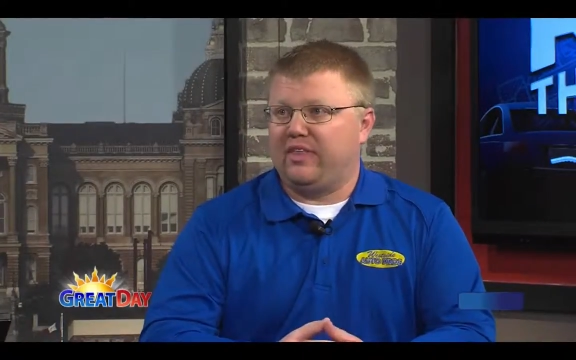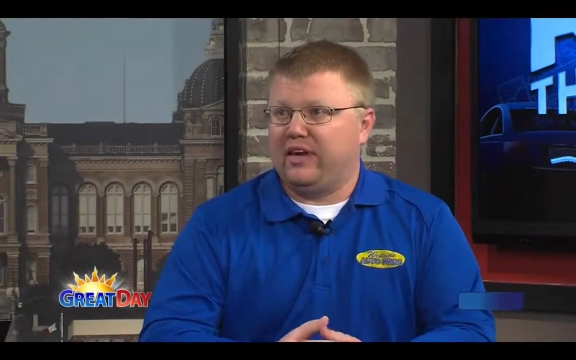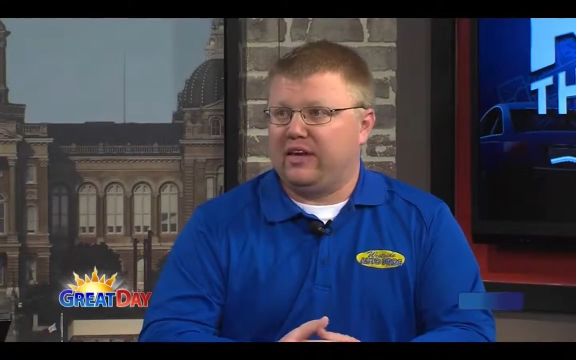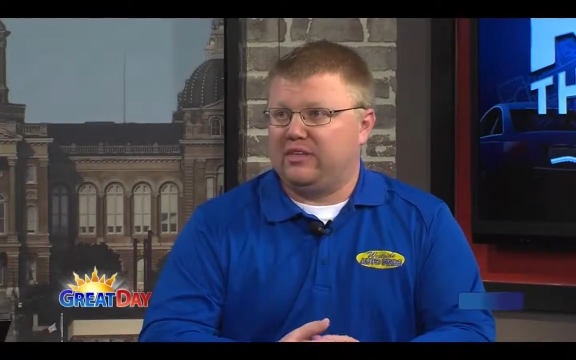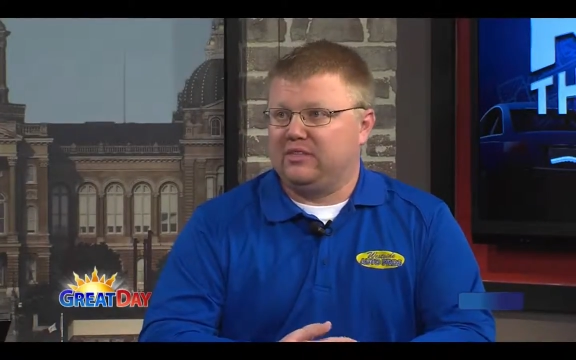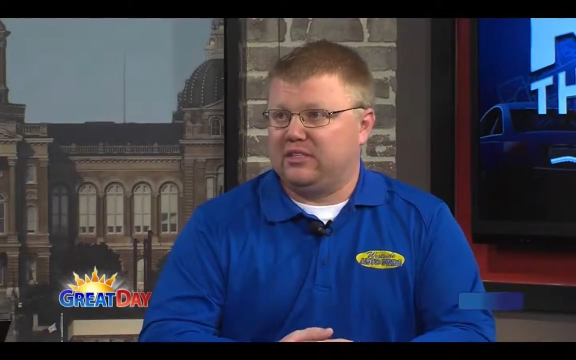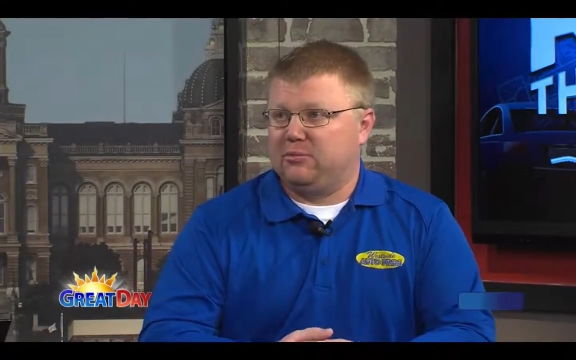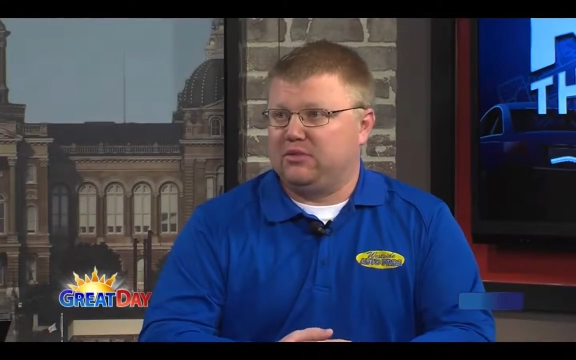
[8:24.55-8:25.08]
That
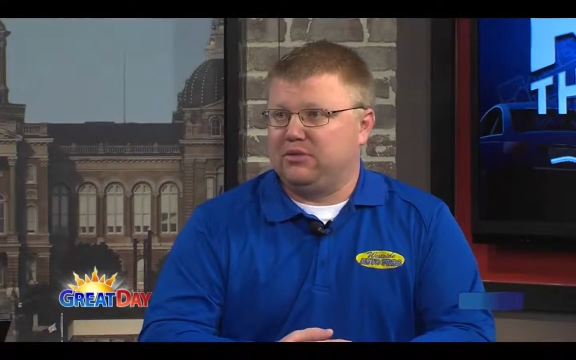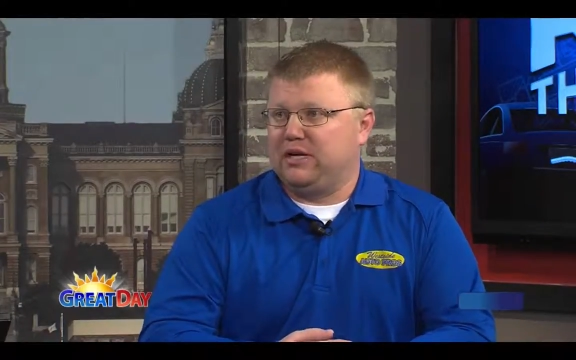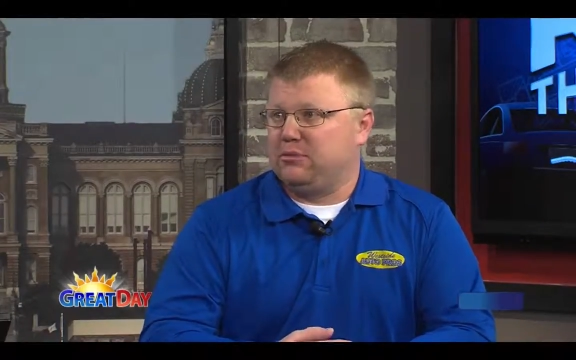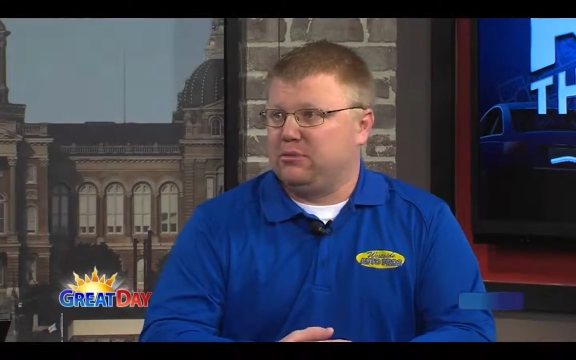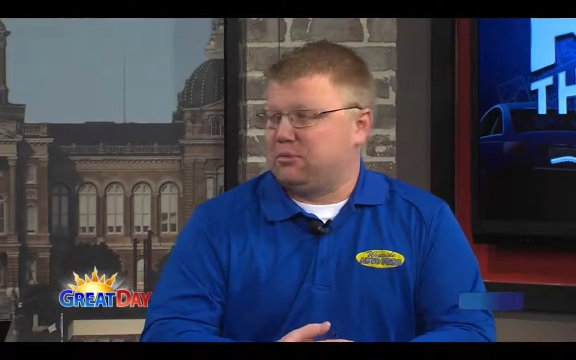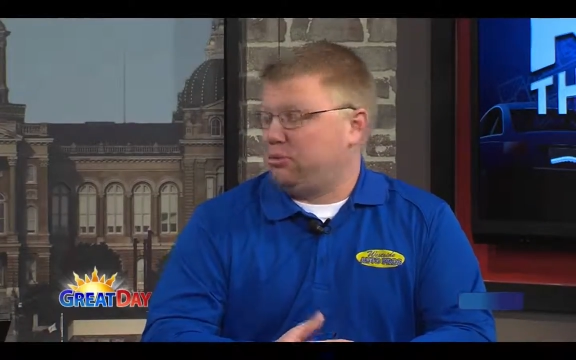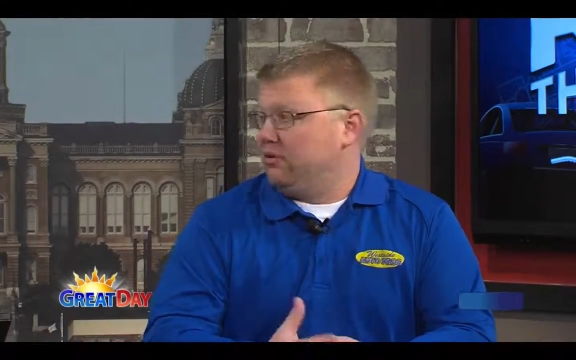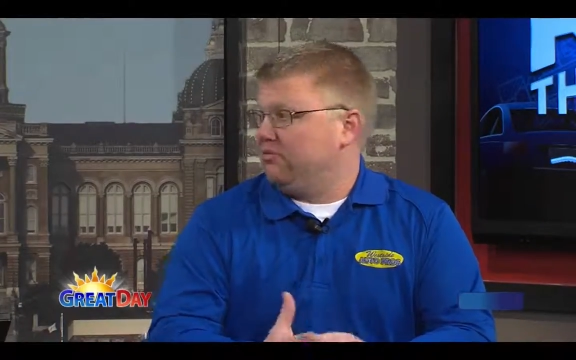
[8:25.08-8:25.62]
can
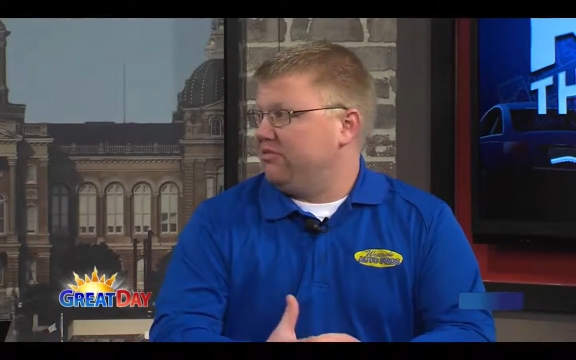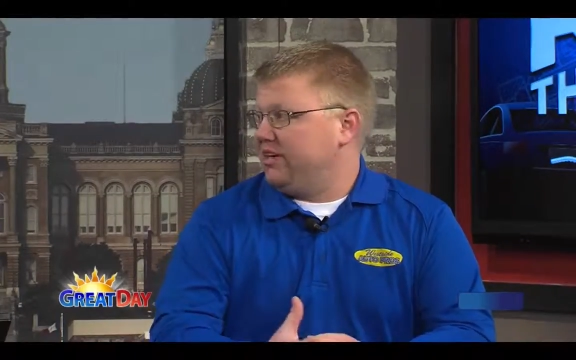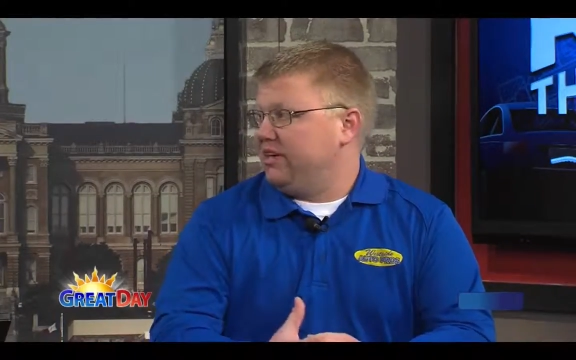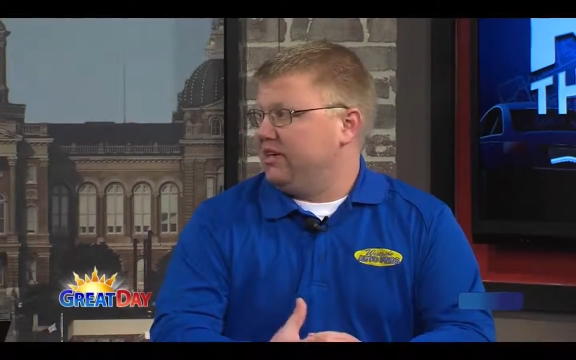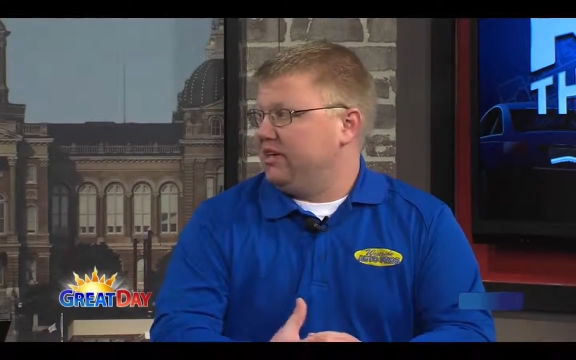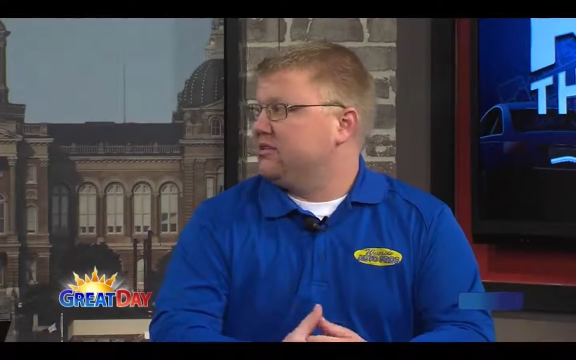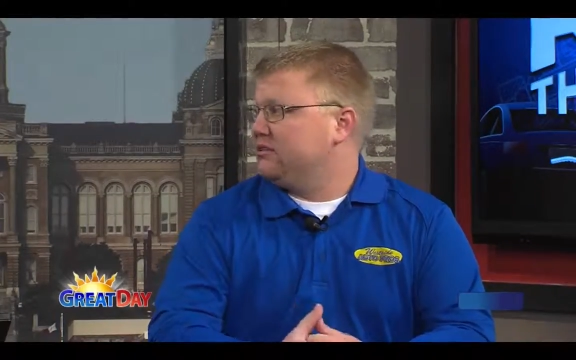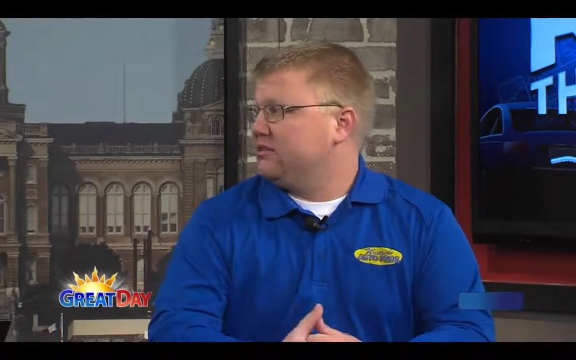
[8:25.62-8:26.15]
sometimes
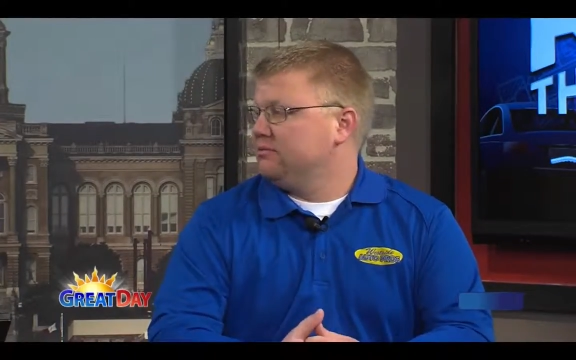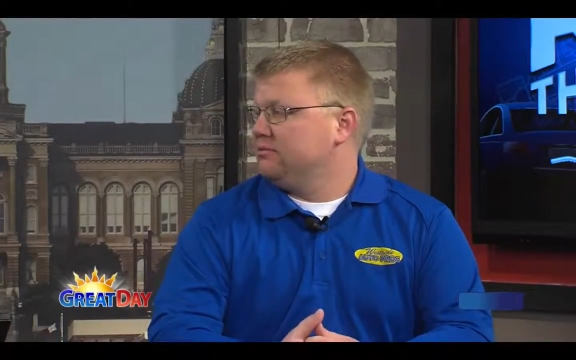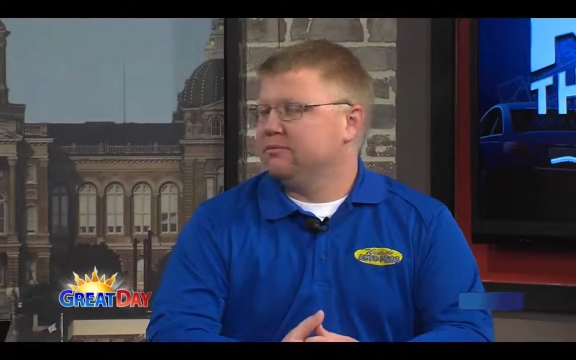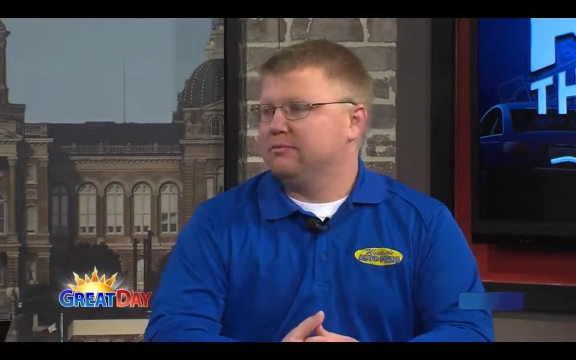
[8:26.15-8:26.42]
prevent,